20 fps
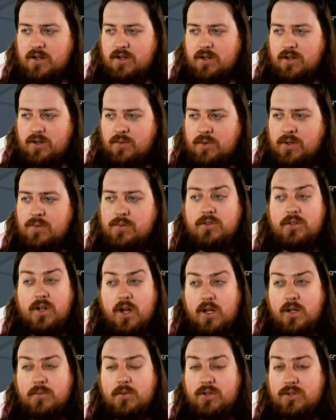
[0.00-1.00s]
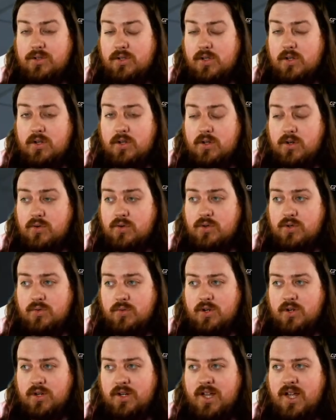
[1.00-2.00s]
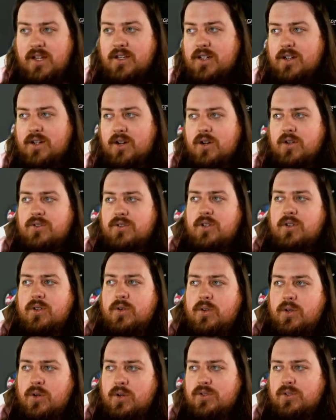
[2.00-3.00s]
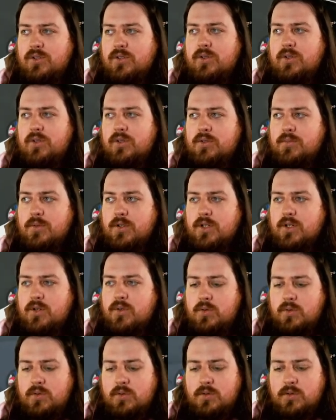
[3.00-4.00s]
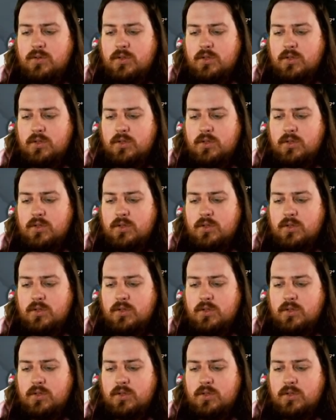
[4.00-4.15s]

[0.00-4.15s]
We will calm Ursaluna, don't you worry. I like Ursaluna. Ursaluna looks pretty cool.